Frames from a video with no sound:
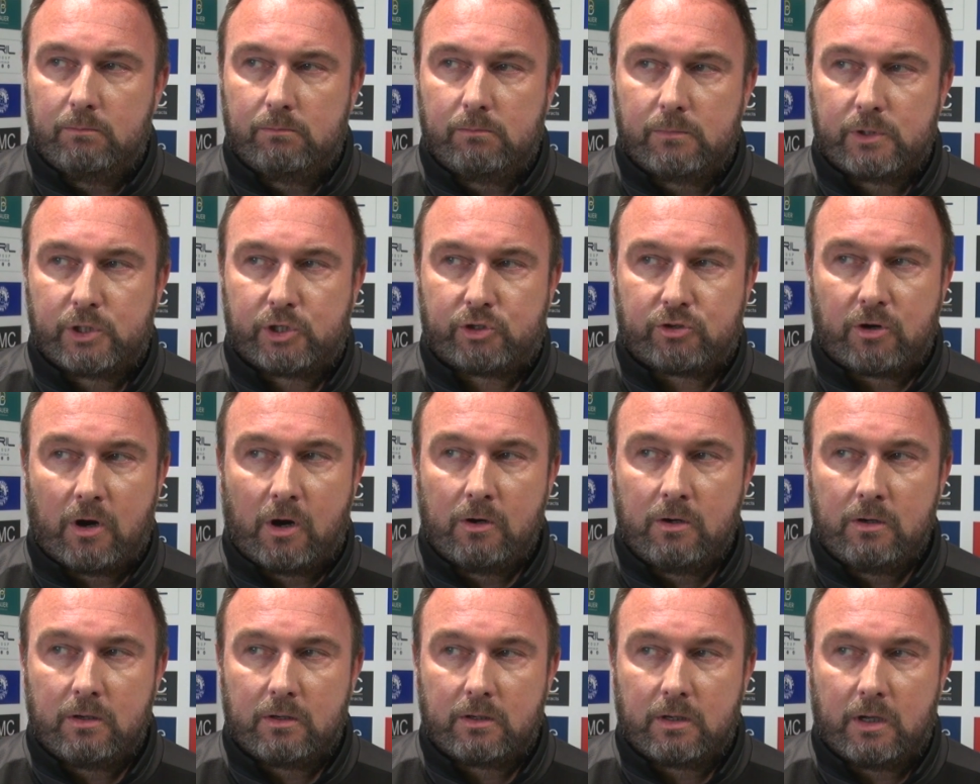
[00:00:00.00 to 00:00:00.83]

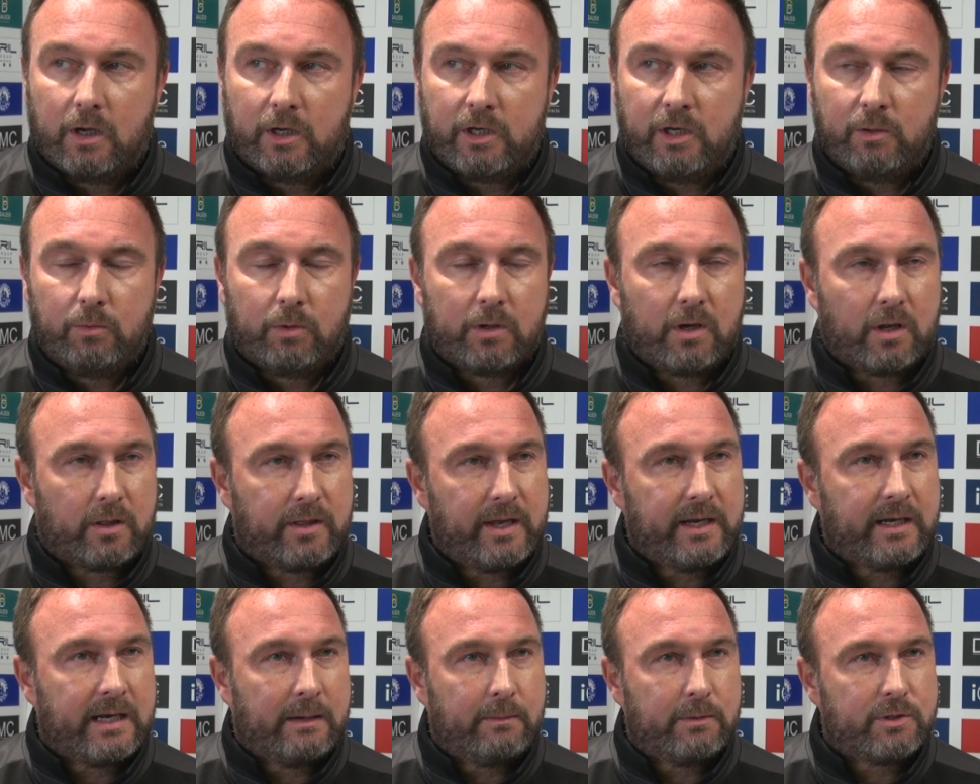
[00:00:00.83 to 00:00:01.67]
strong, and you wouldn't
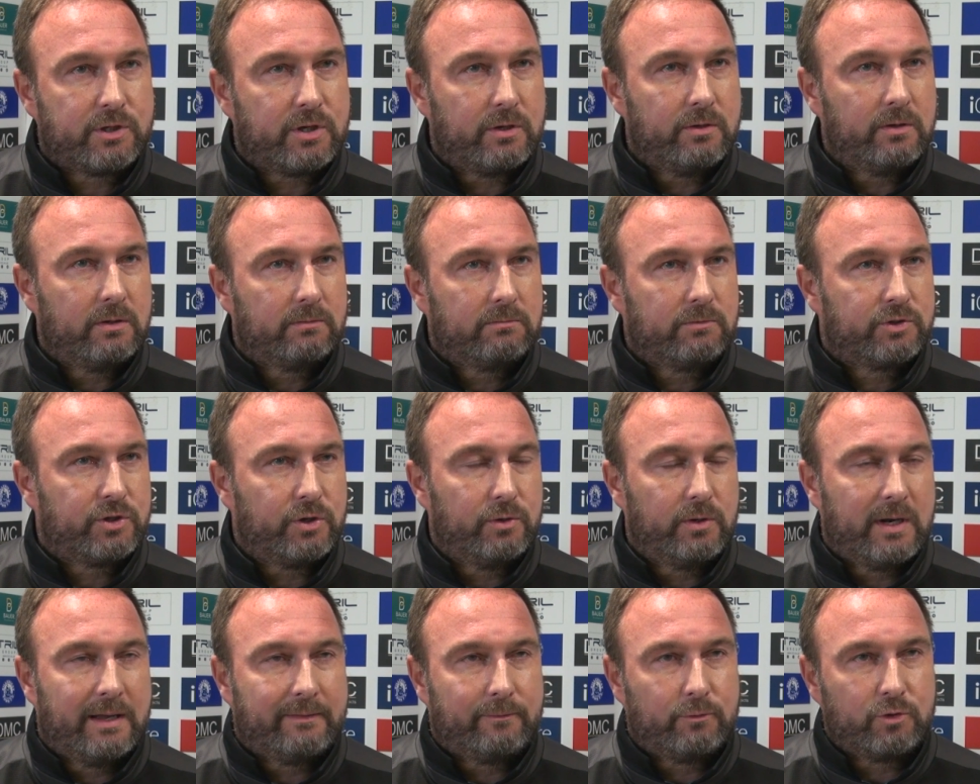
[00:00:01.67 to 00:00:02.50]
think they were two
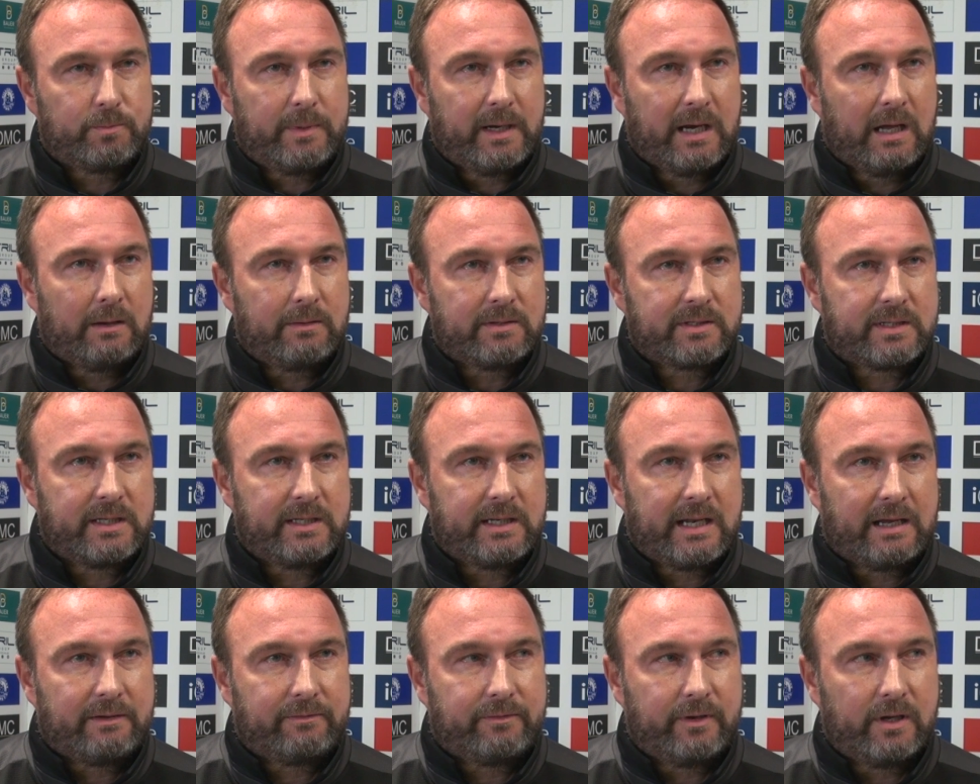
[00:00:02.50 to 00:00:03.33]
levels below us in
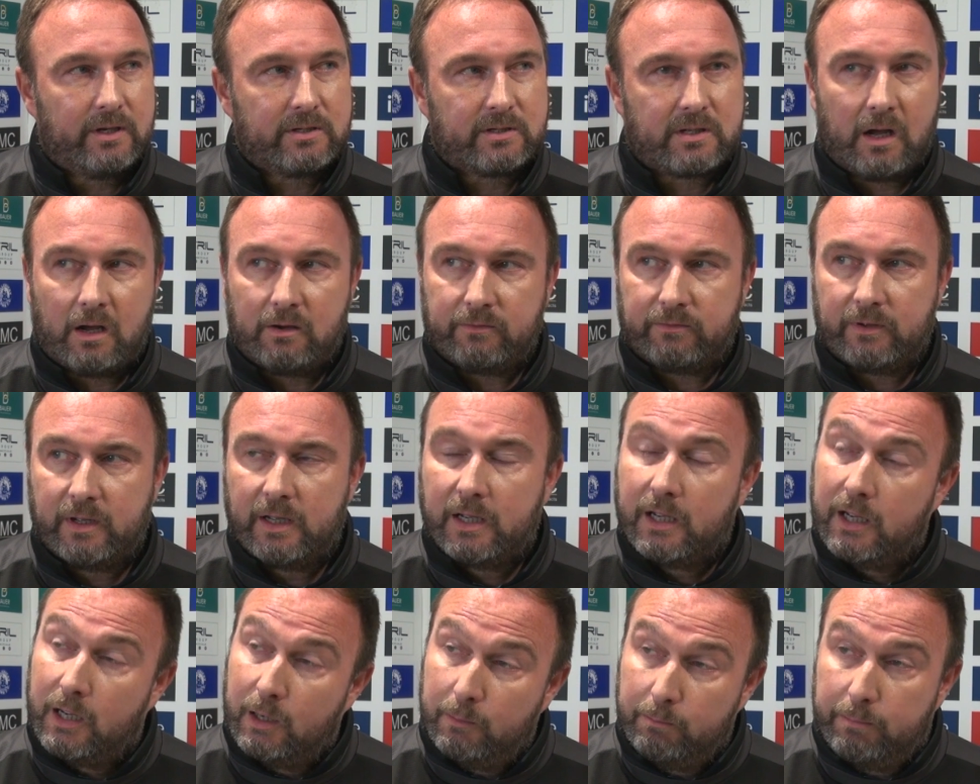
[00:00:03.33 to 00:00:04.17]
that first half.
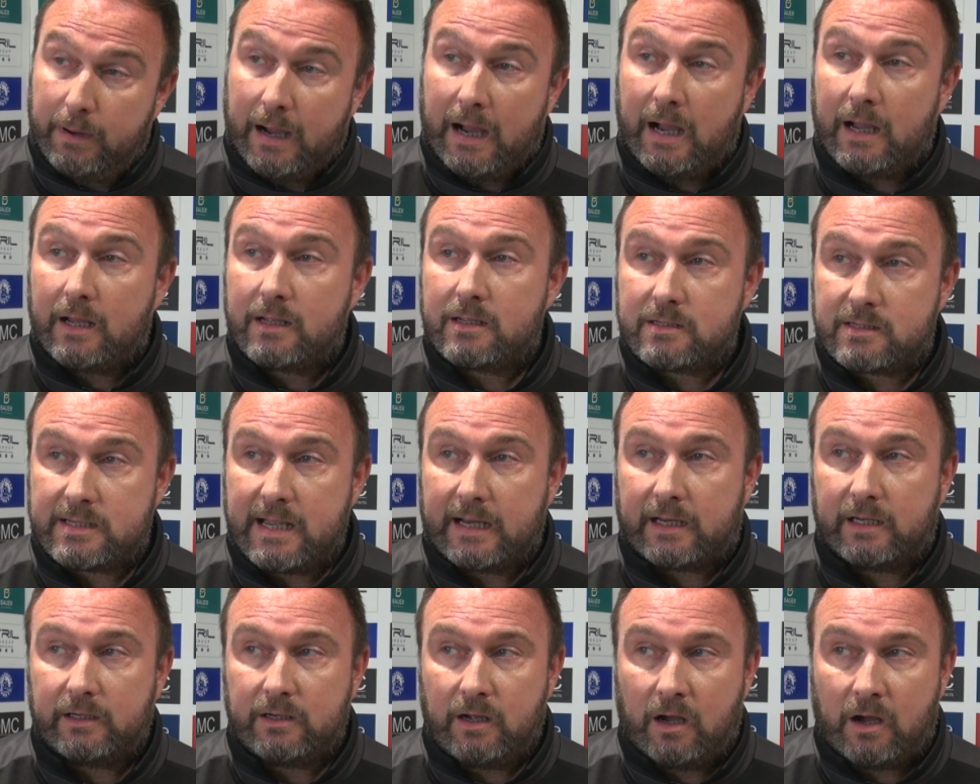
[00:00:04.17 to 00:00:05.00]
But
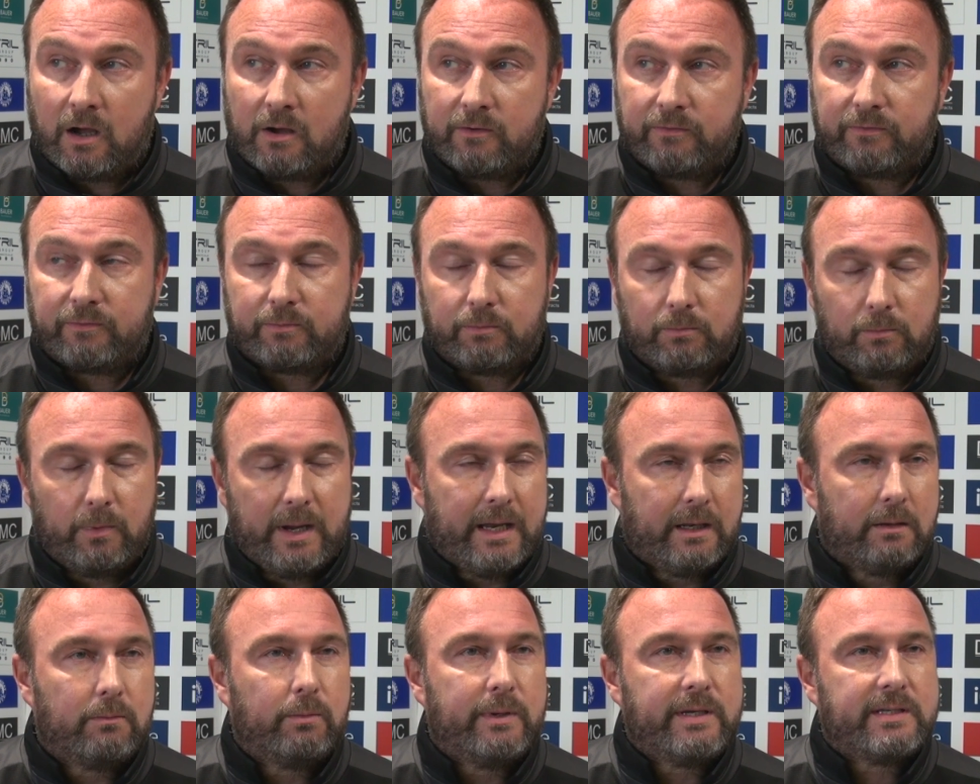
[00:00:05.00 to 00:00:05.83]
second half,
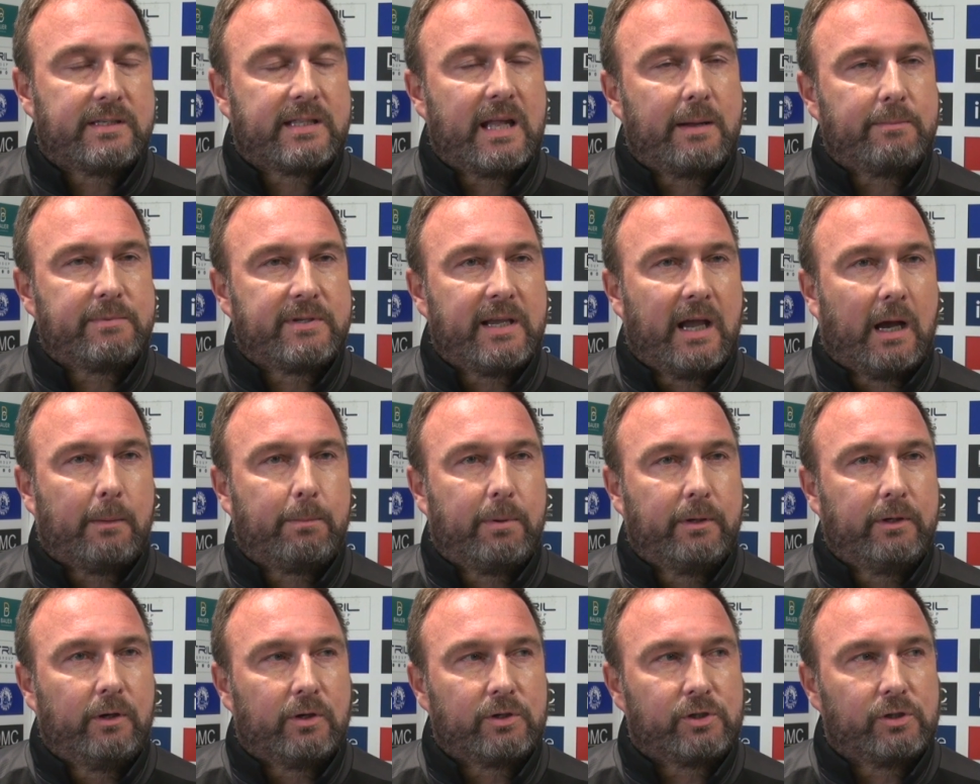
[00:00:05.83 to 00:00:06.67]
we stepped it up
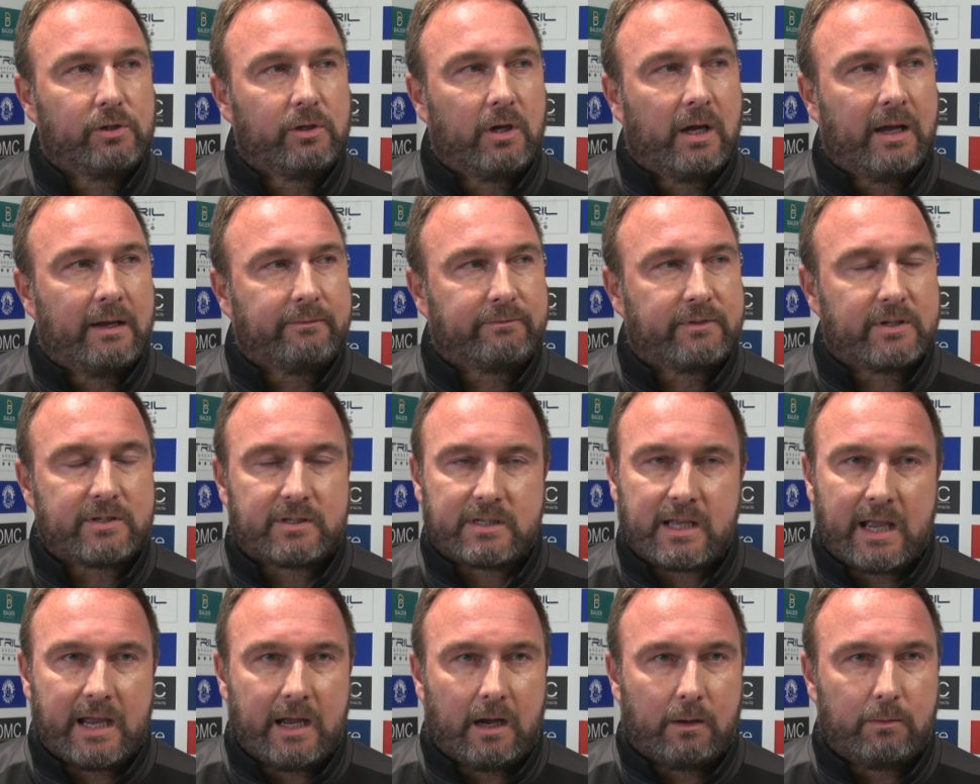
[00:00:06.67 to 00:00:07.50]
a notch, and I have to
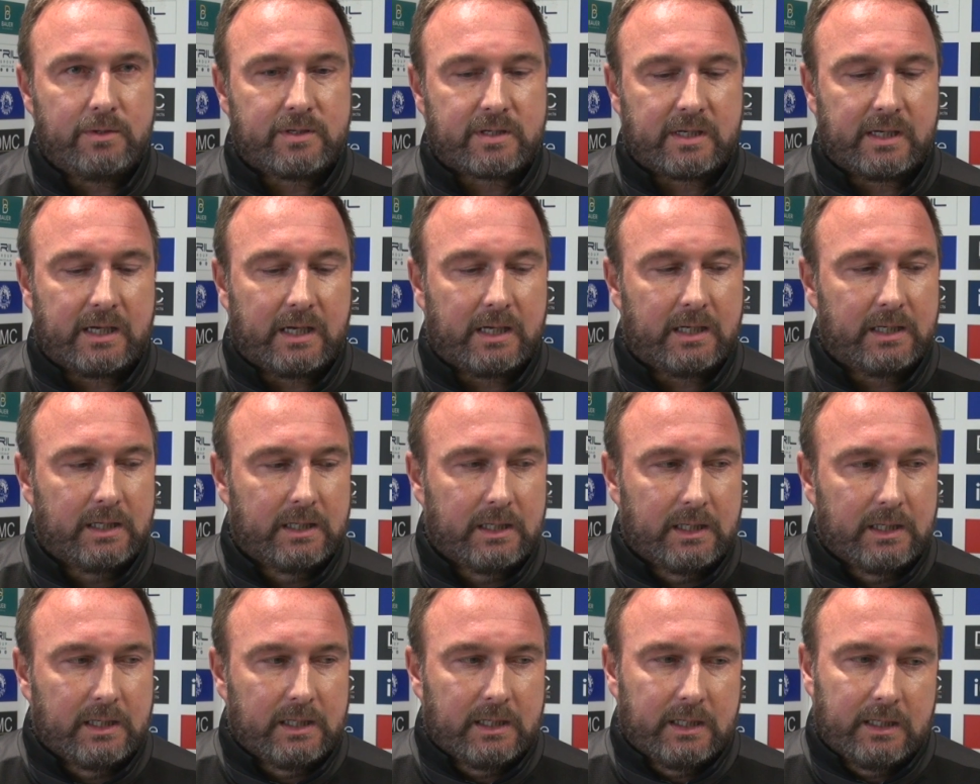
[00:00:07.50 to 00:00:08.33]
say I was
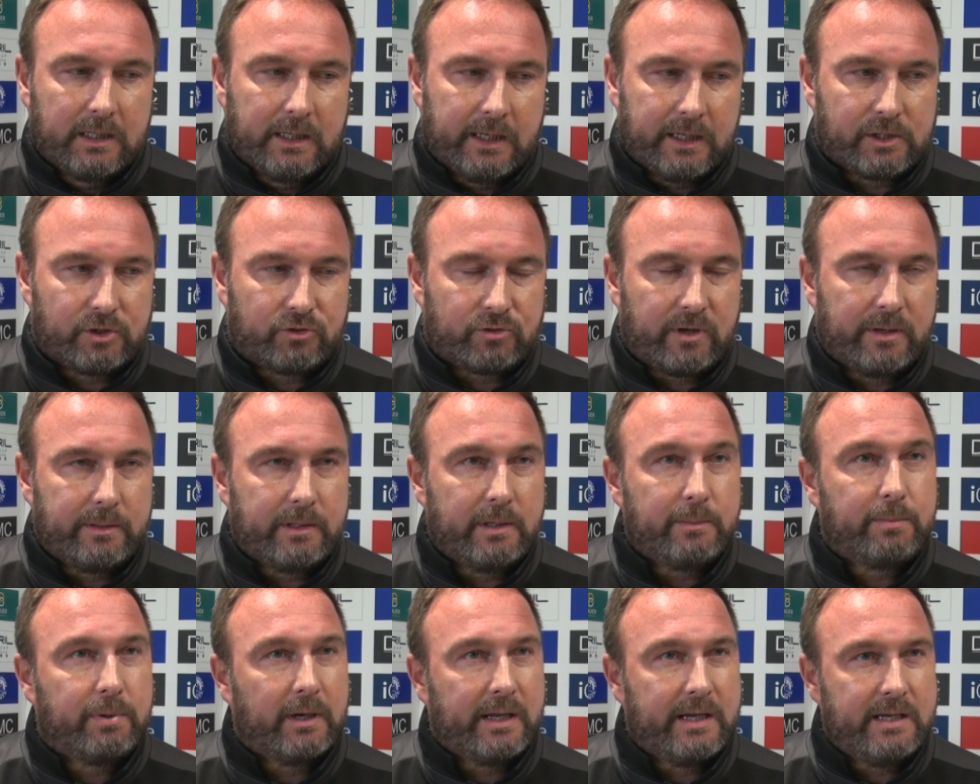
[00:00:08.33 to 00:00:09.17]

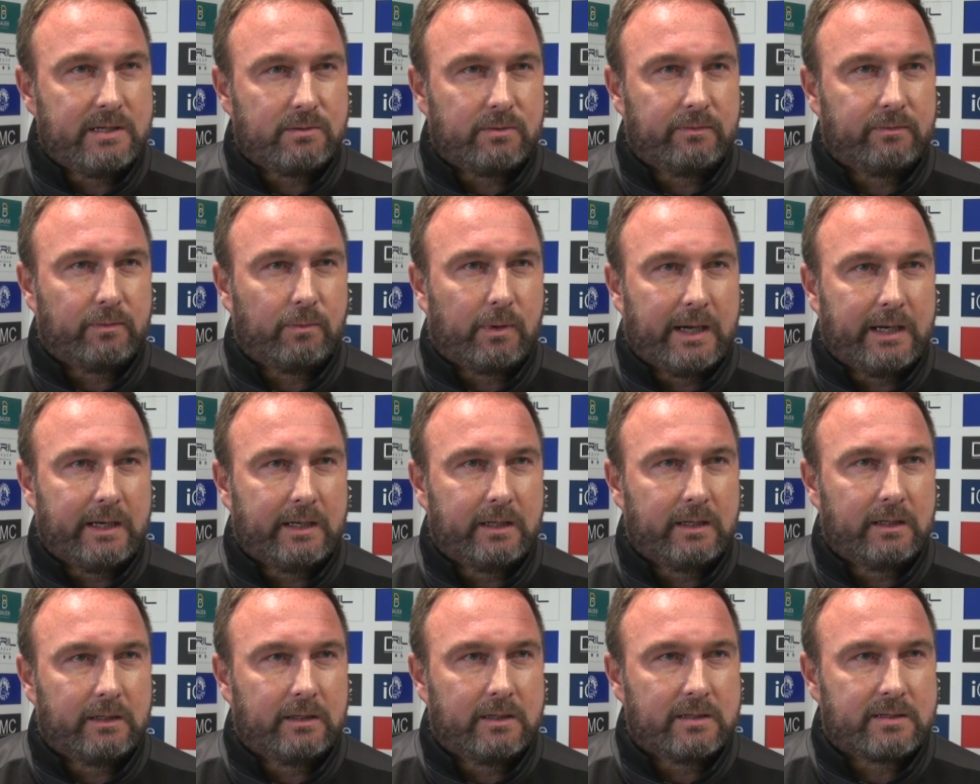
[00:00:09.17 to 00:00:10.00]
extremely pleased with the way
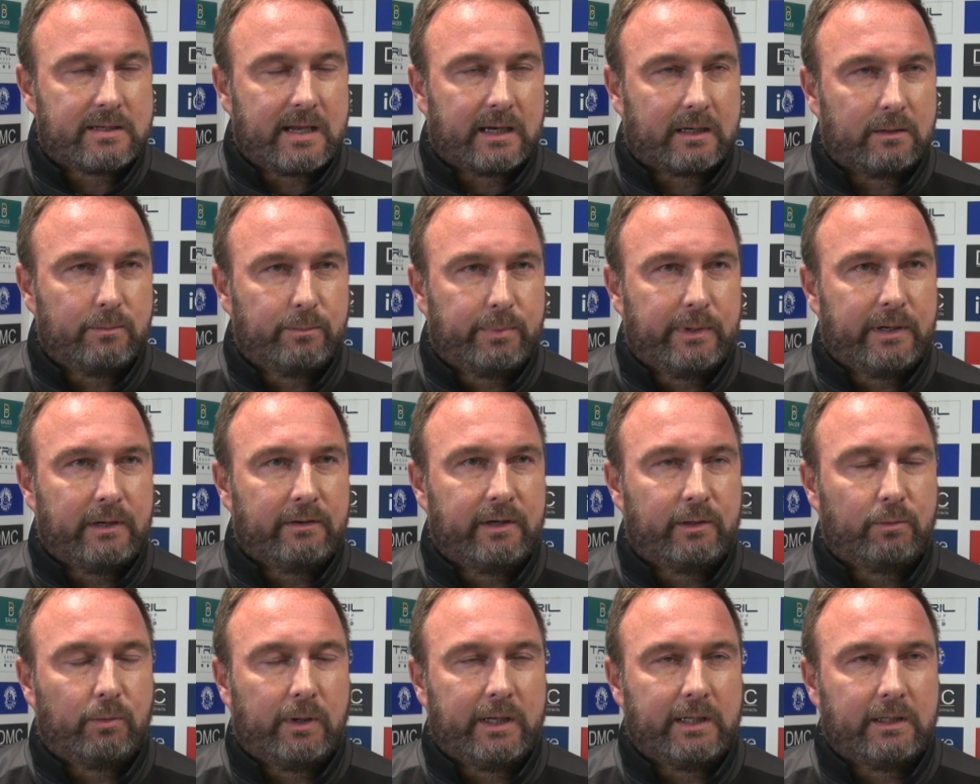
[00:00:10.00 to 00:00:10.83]
the second
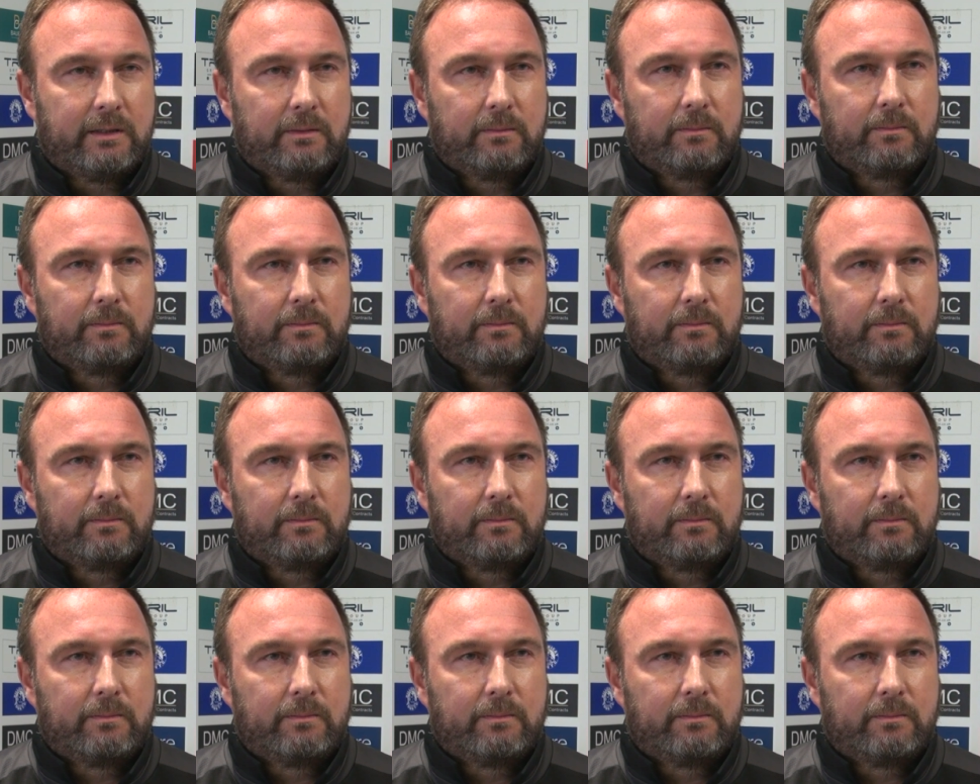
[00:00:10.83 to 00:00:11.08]
period went.